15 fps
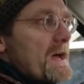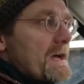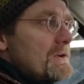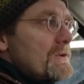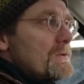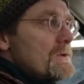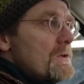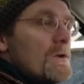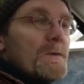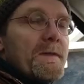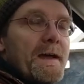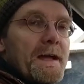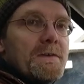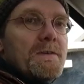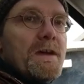I don't know
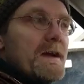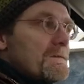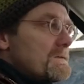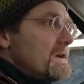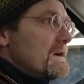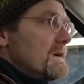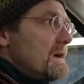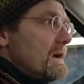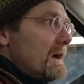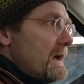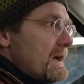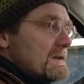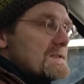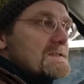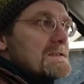that. You have to
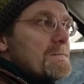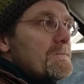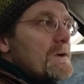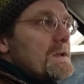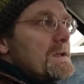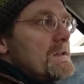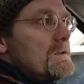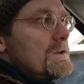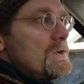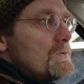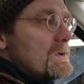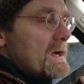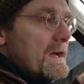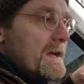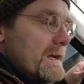ask someone in the
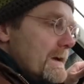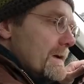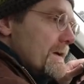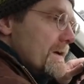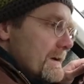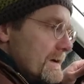UK.